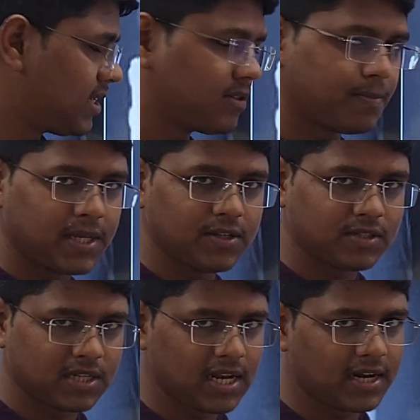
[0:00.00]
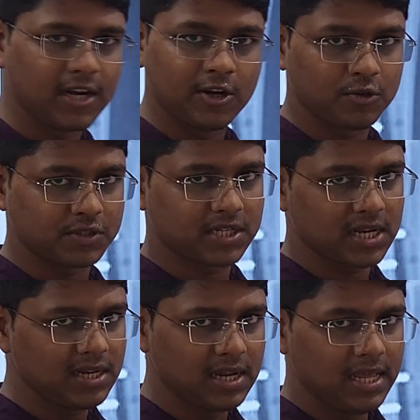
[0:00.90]
is the periosteal and
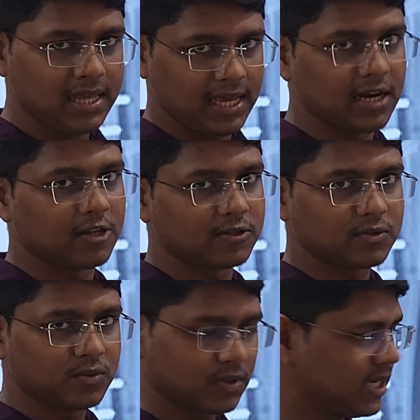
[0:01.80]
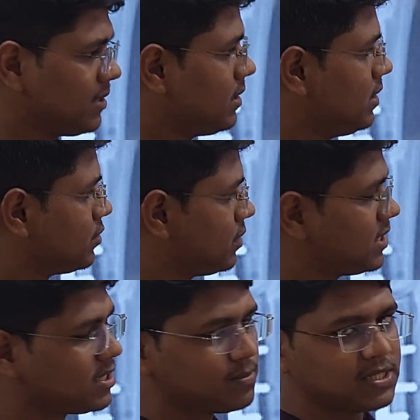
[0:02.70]
endosteal callus. Okay, so
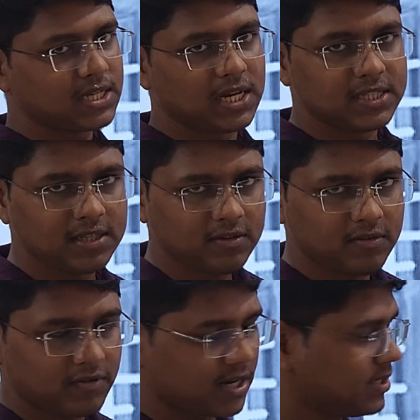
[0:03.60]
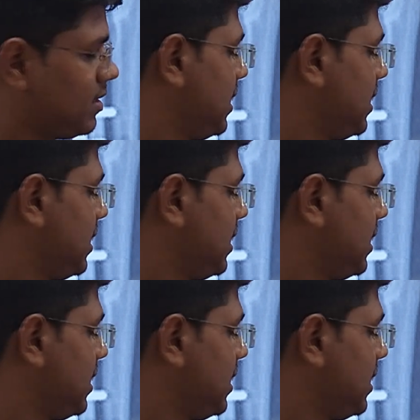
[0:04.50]
this is basically the fracture